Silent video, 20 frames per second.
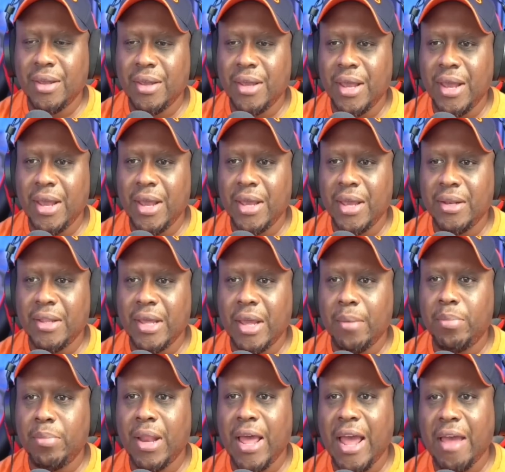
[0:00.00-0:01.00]
and they
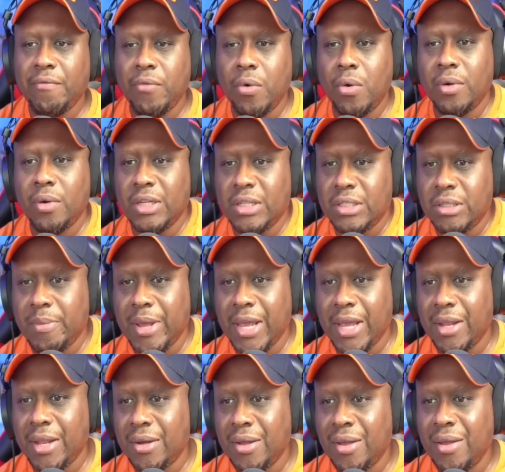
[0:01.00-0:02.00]
platform this
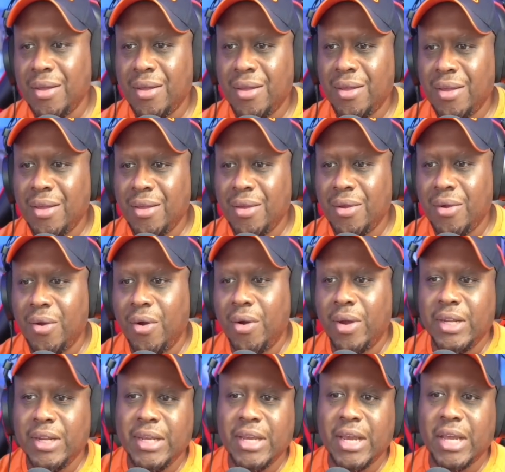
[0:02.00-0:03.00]
man on
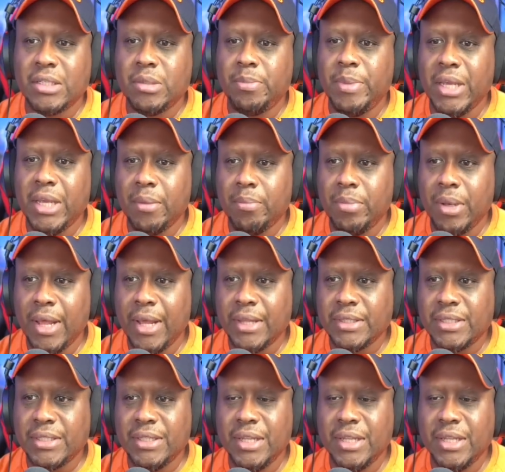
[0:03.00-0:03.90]
ESPN Plus.